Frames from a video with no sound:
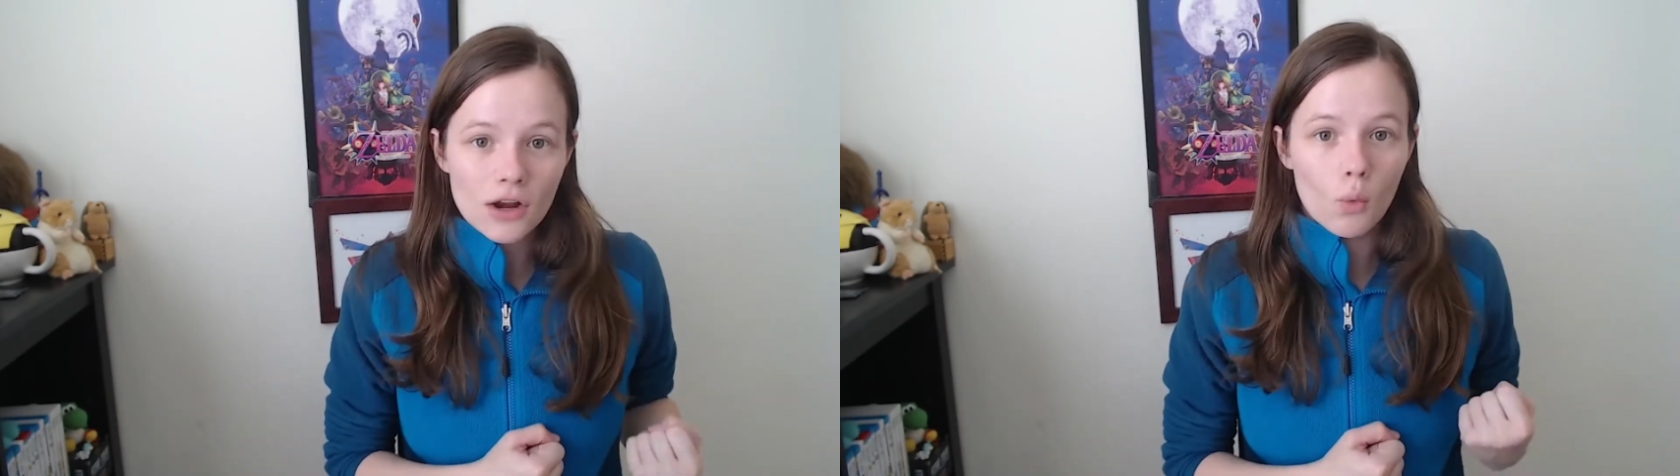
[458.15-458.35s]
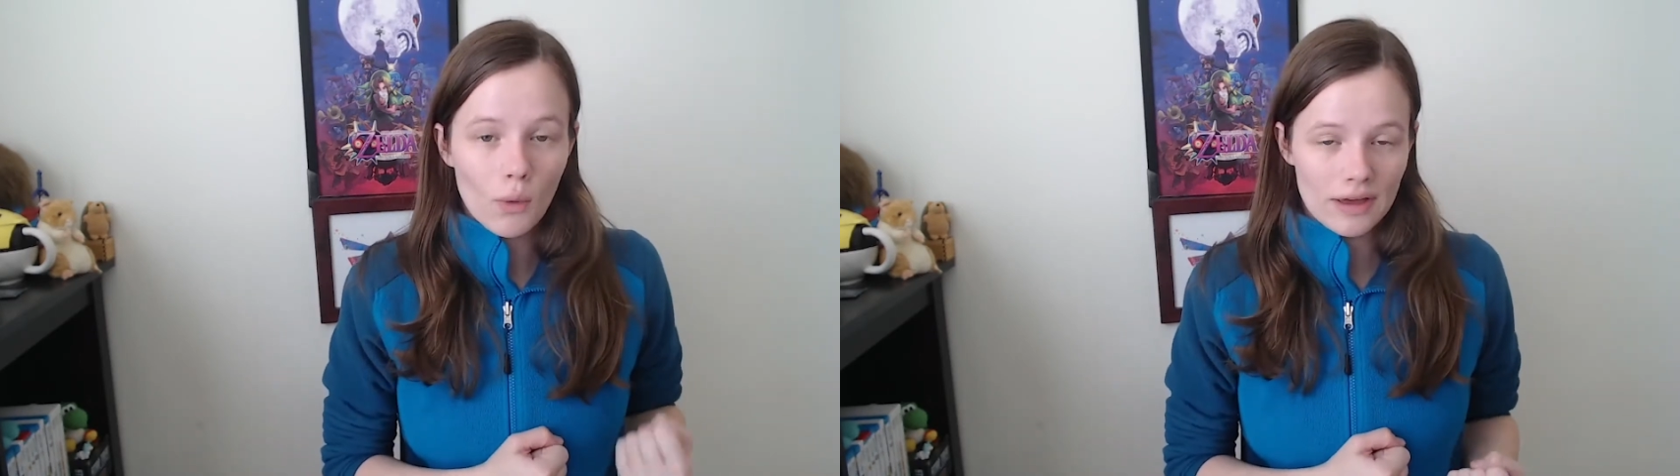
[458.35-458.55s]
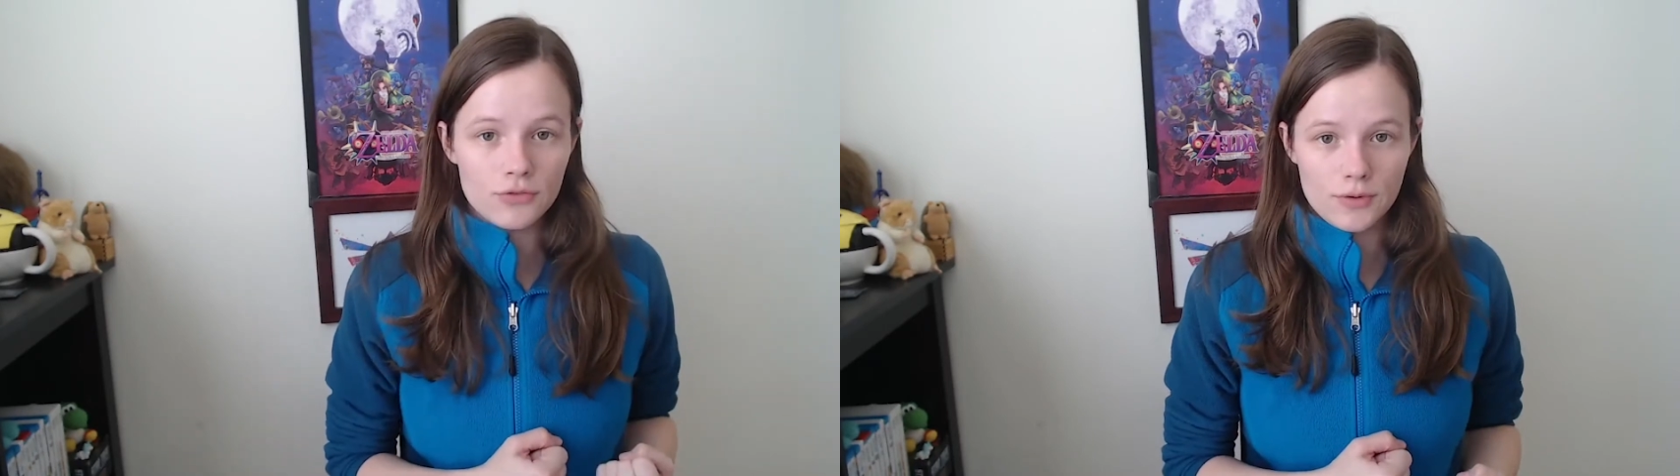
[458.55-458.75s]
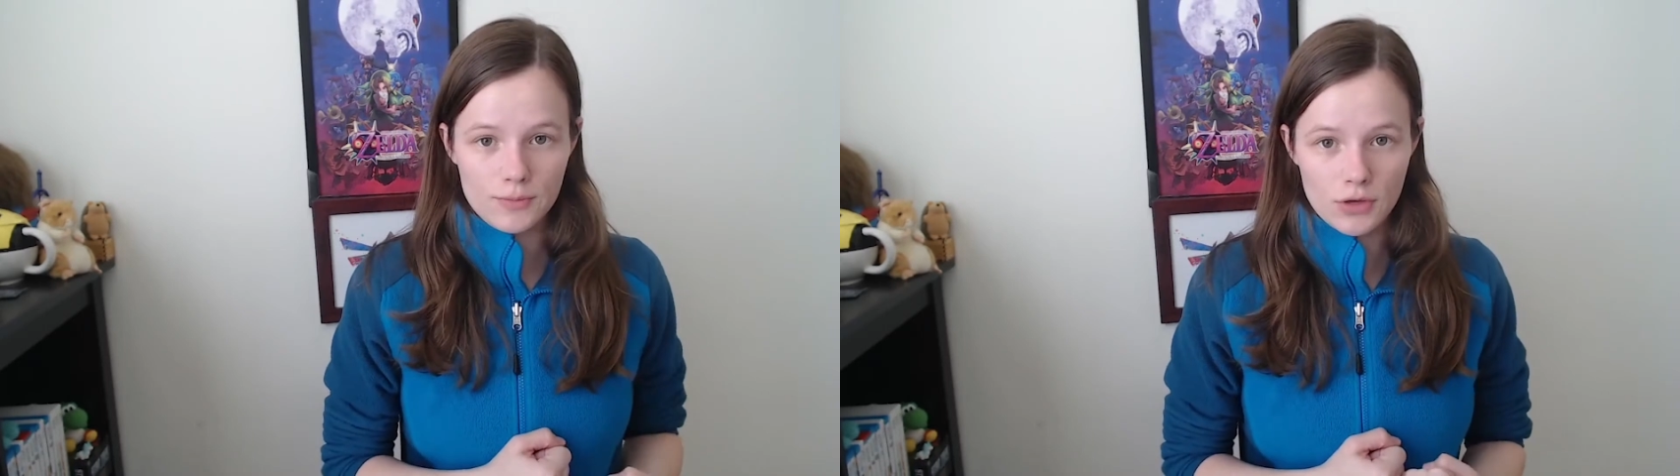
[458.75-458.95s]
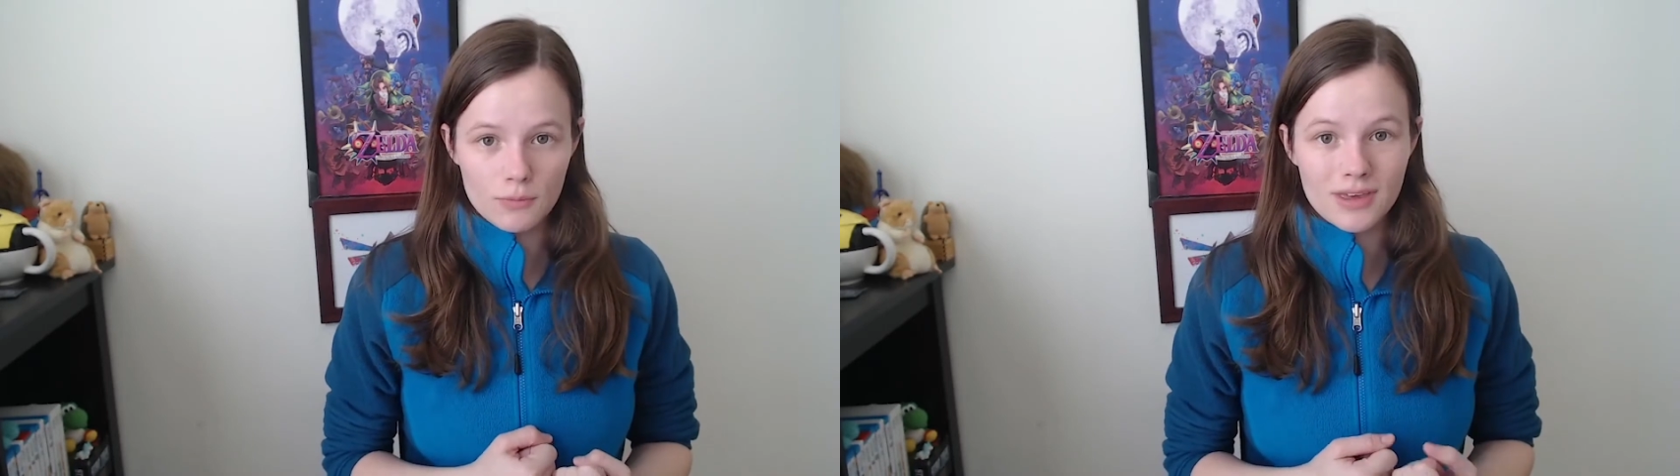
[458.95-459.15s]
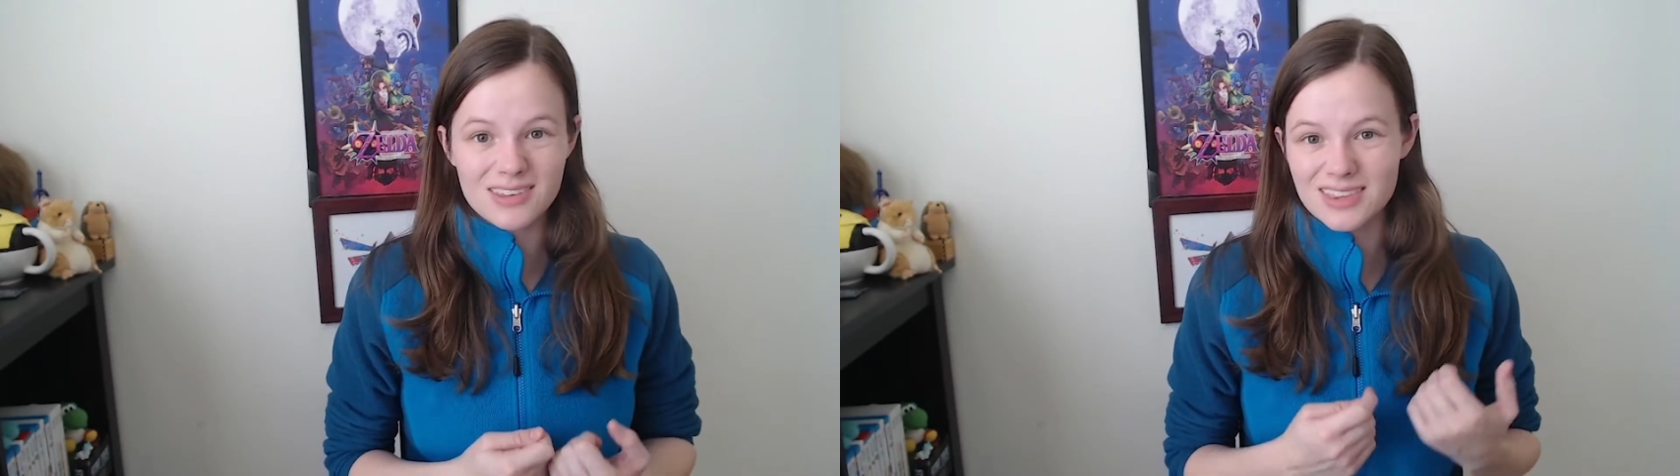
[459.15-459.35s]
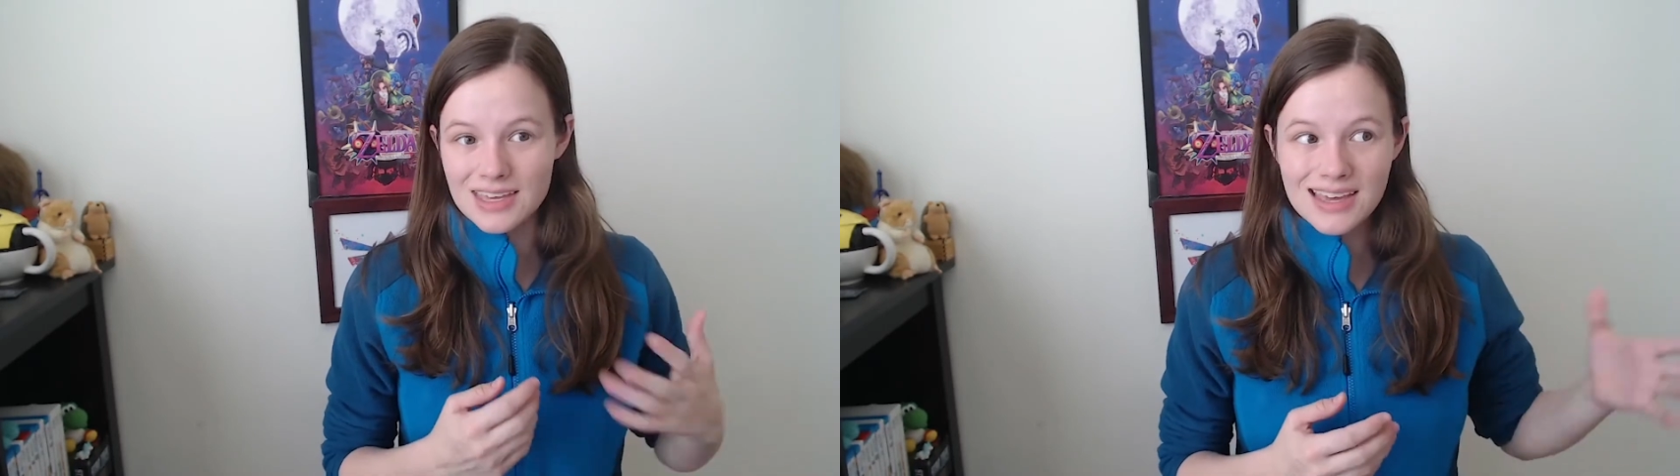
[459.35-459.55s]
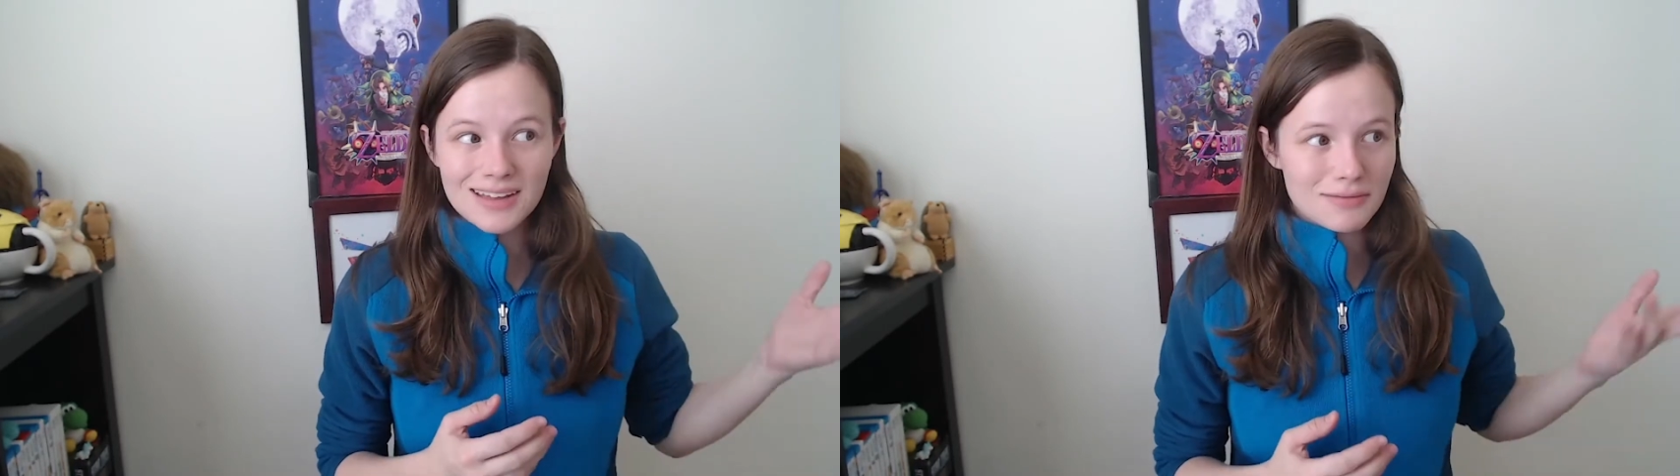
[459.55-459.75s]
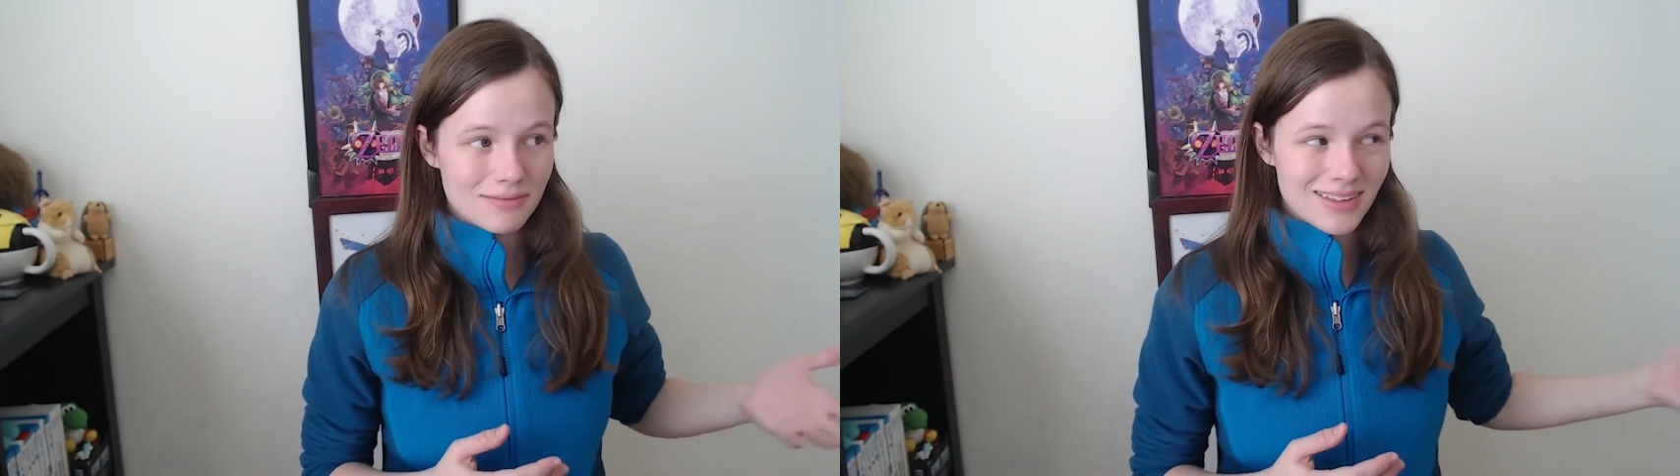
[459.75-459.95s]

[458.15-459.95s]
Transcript: away from you because the heat